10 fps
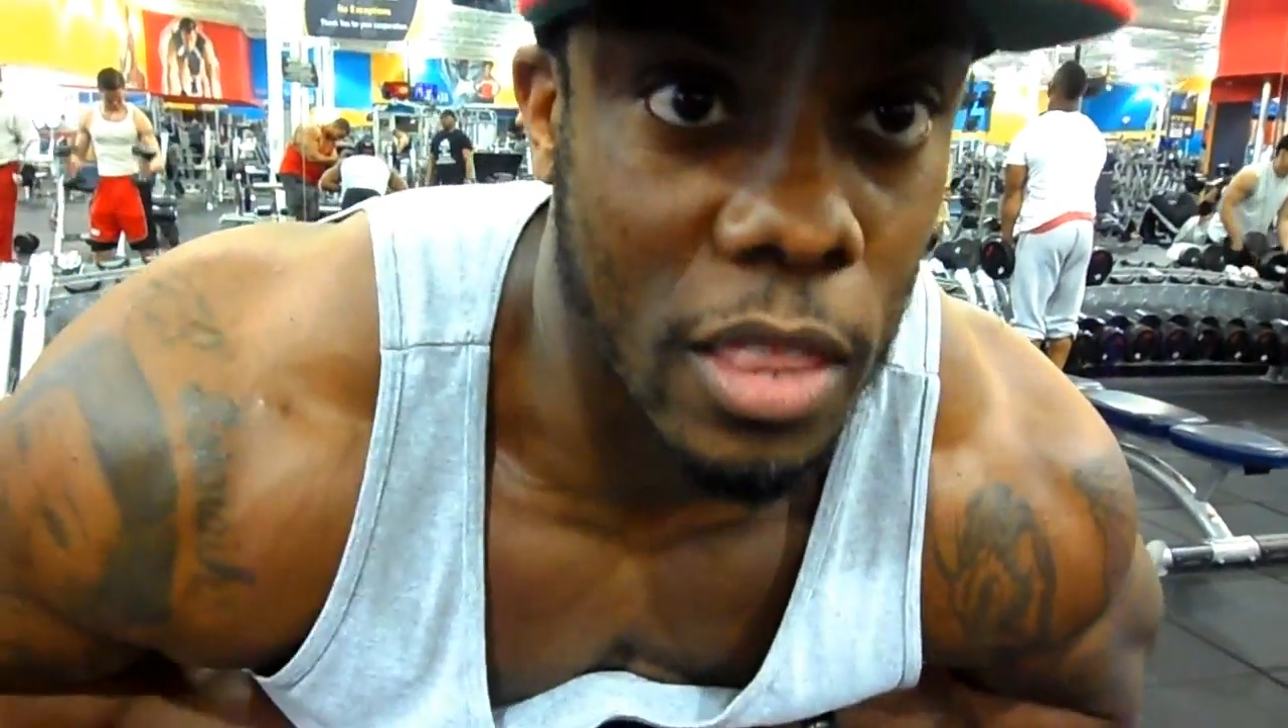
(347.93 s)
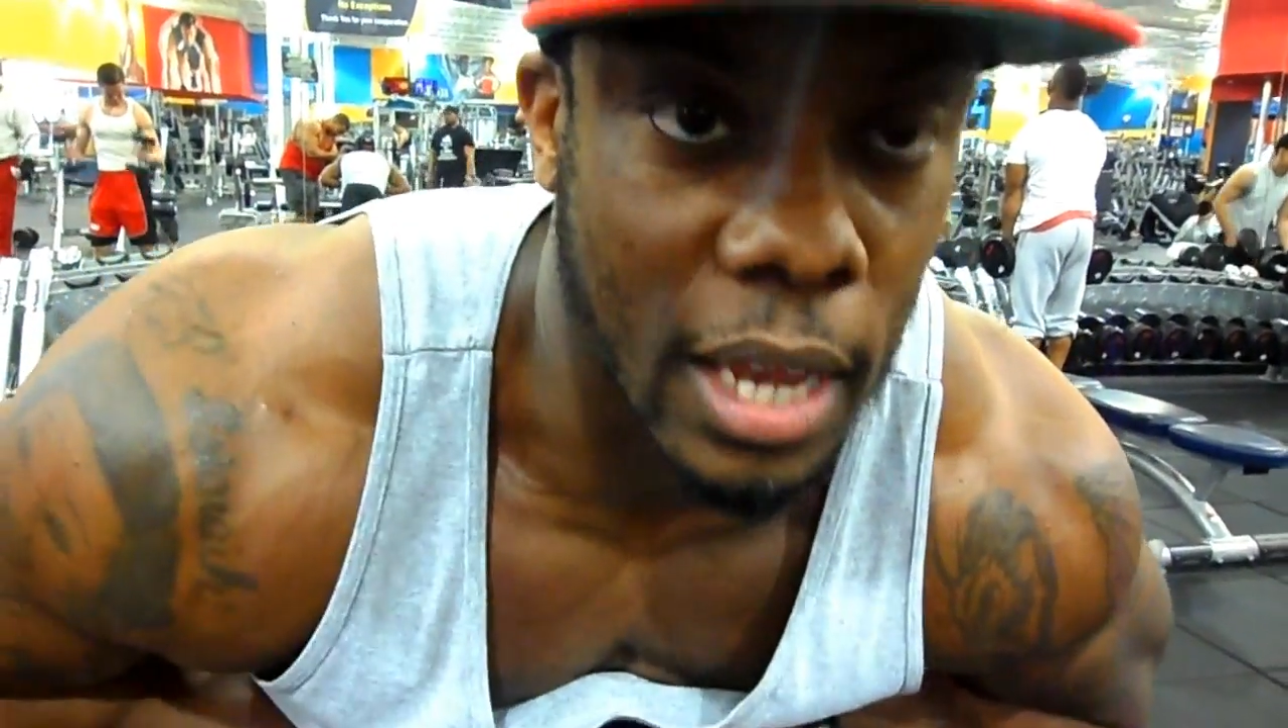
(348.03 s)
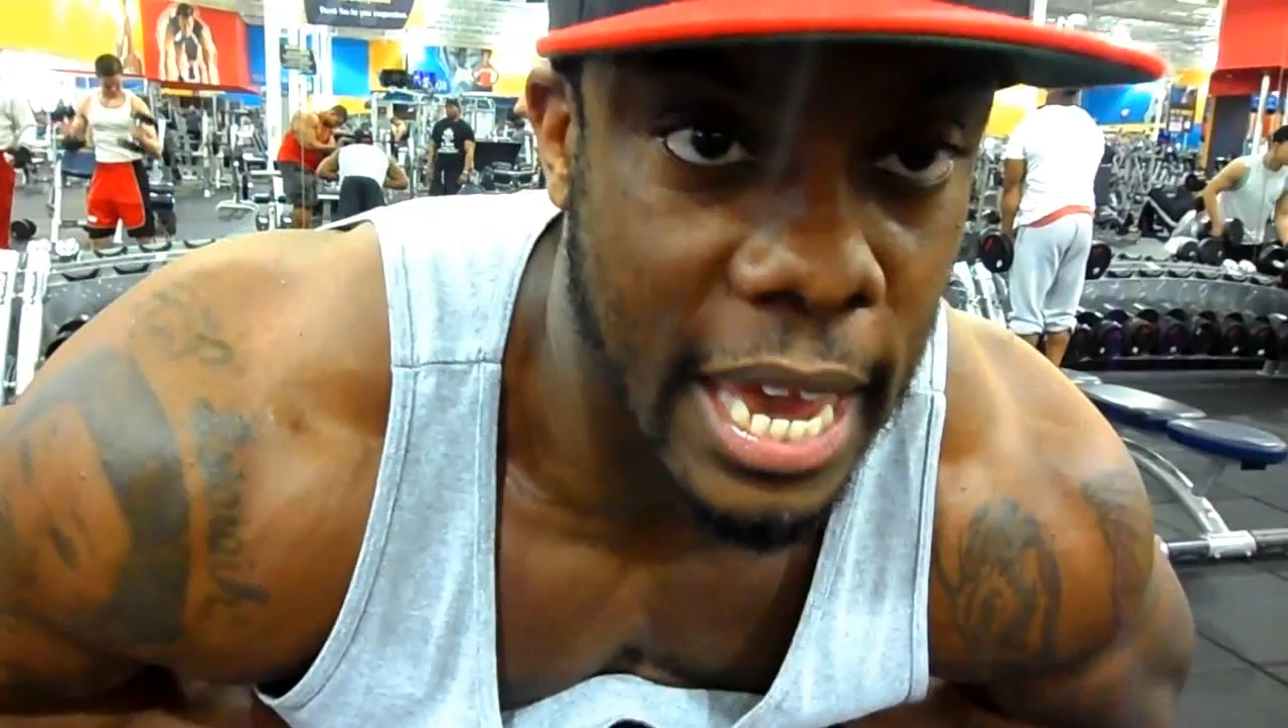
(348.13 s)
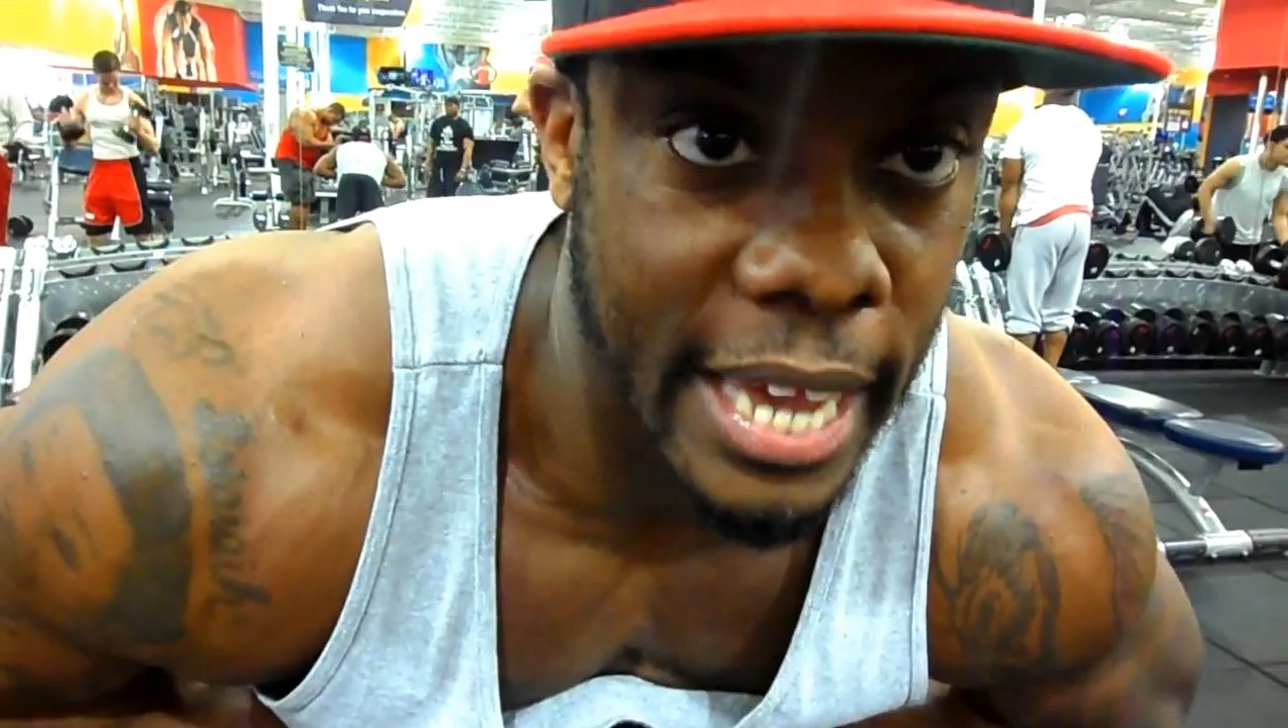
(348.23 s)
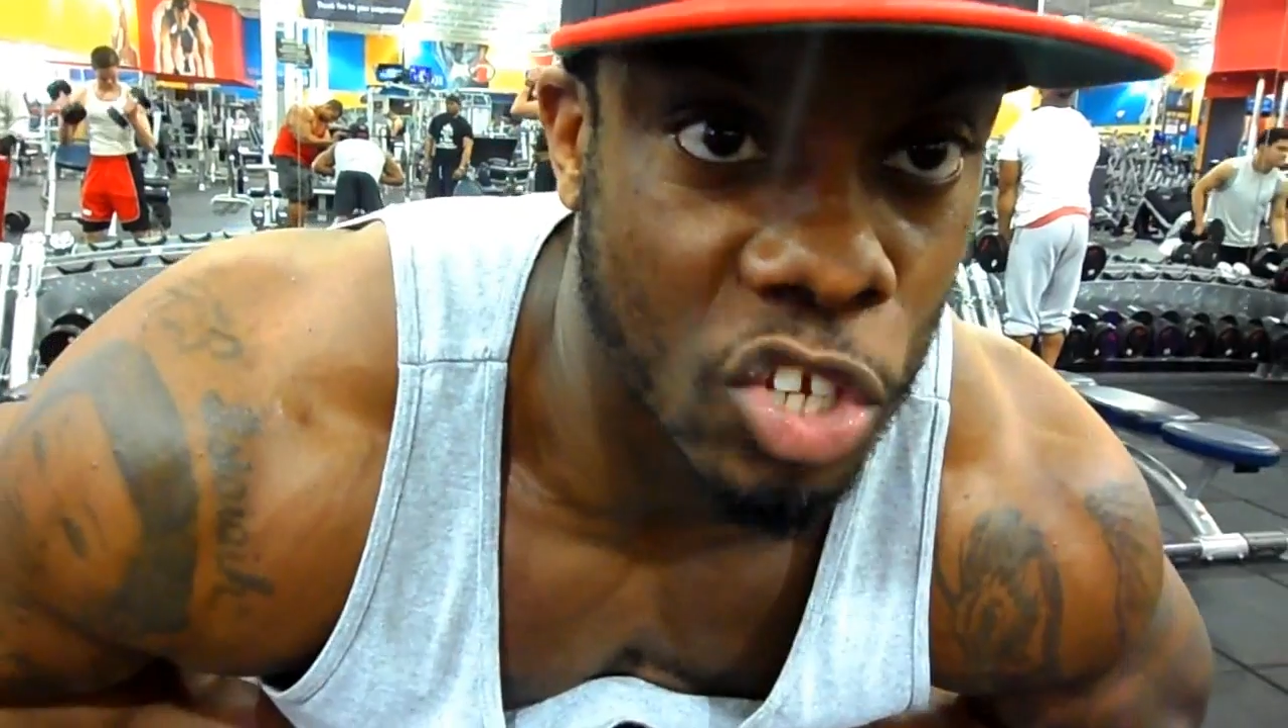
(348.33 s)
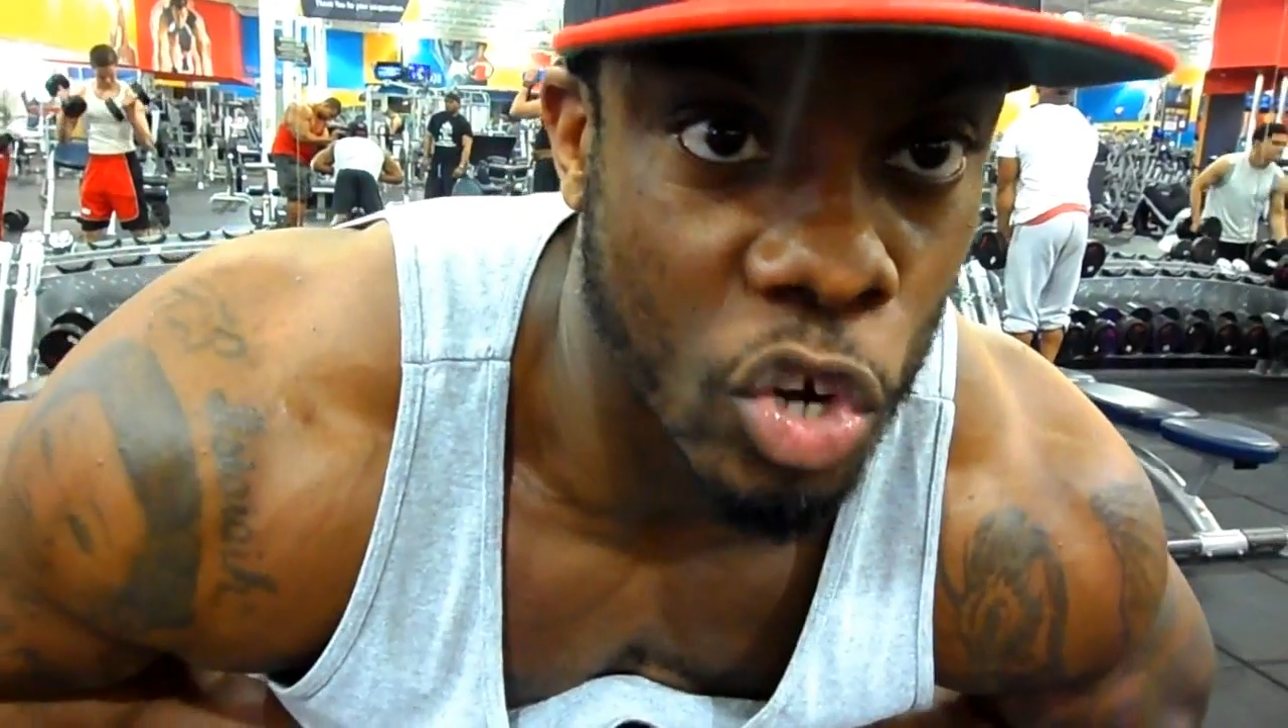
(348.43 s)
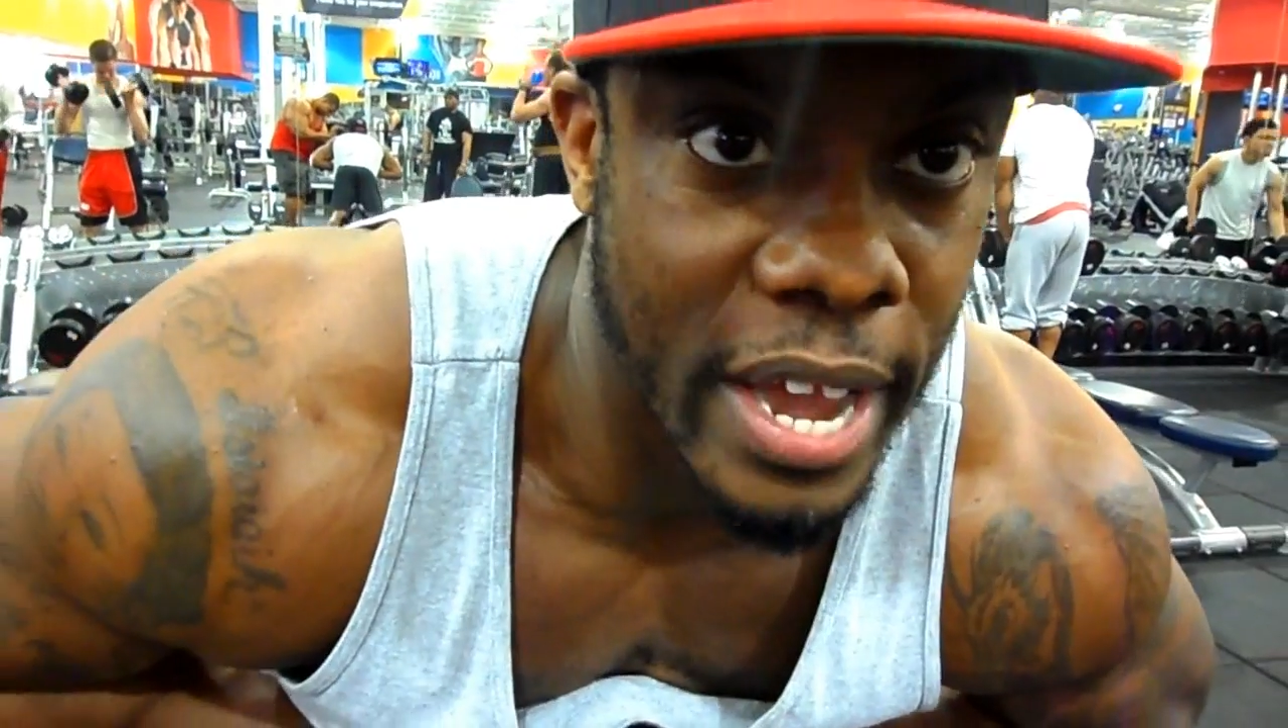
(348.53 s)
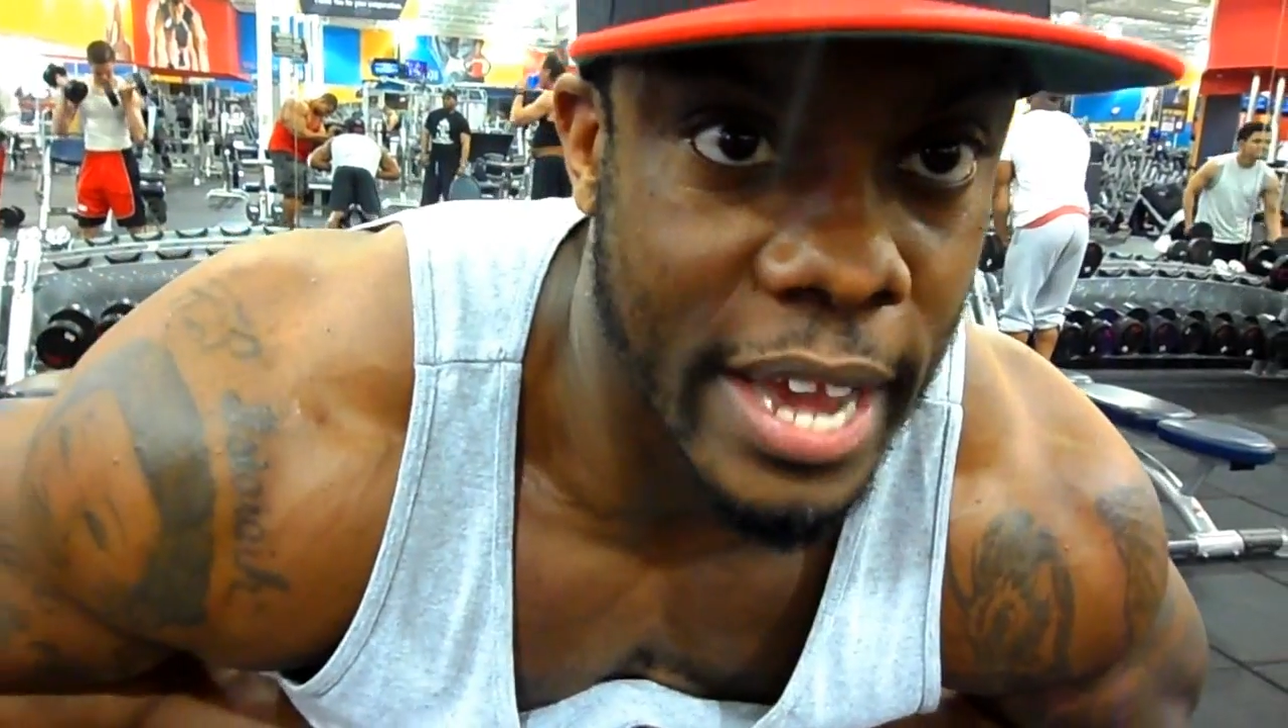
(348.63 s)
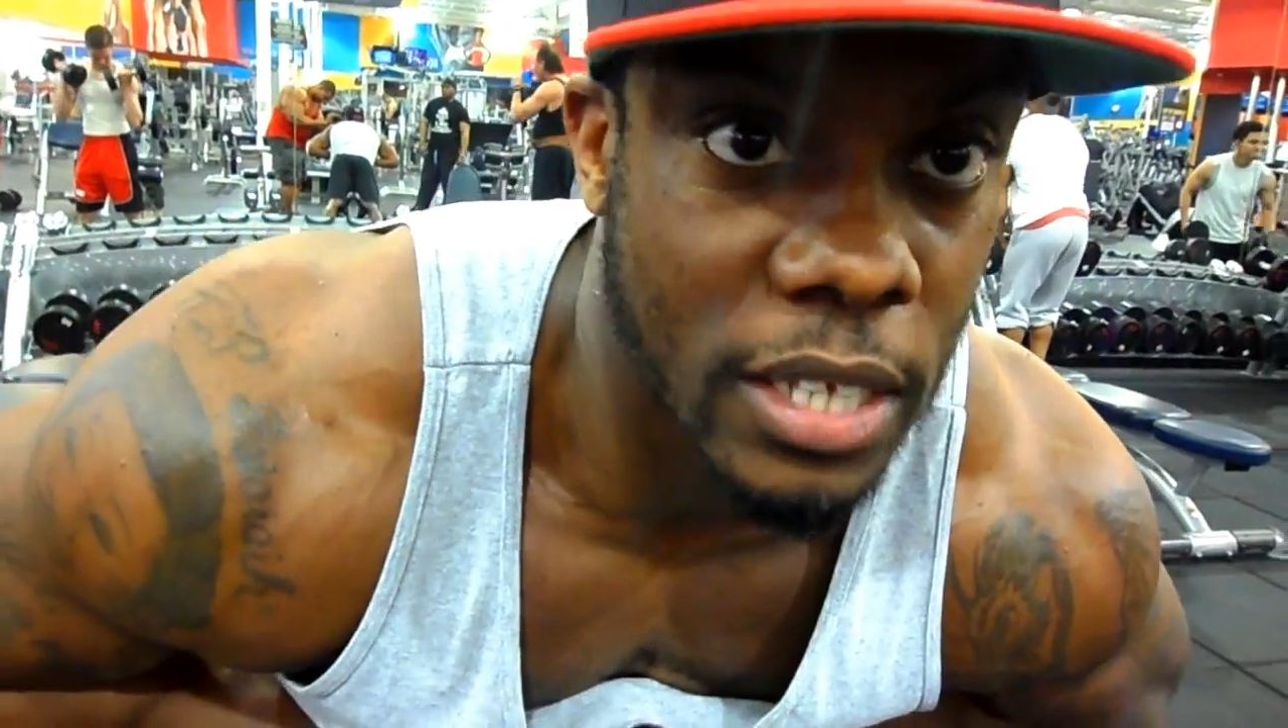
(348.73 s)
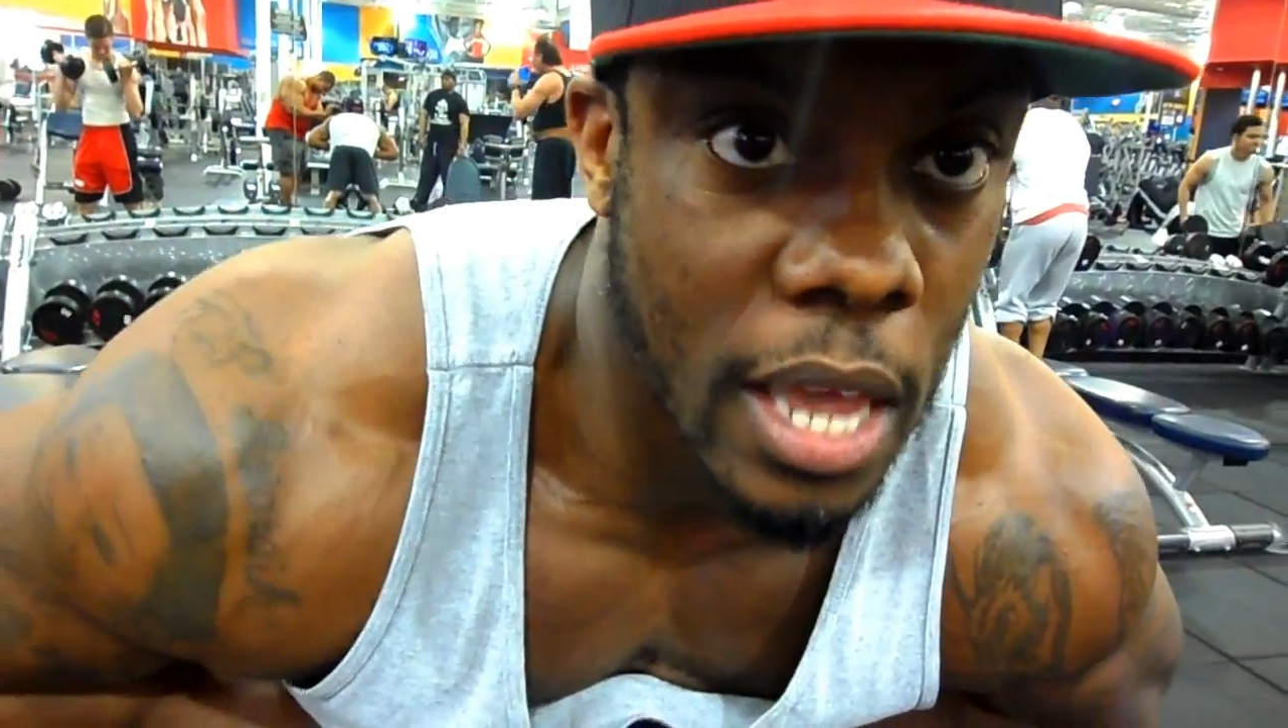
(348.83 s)
The key to
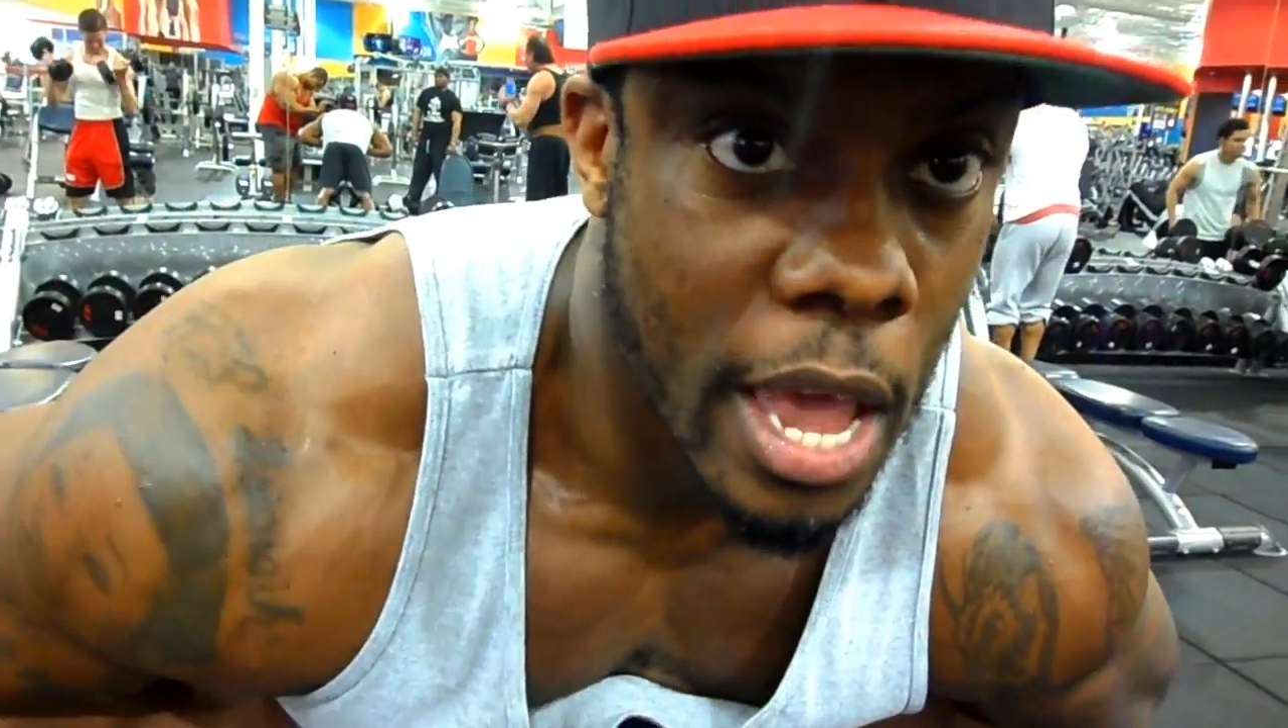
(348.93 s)
is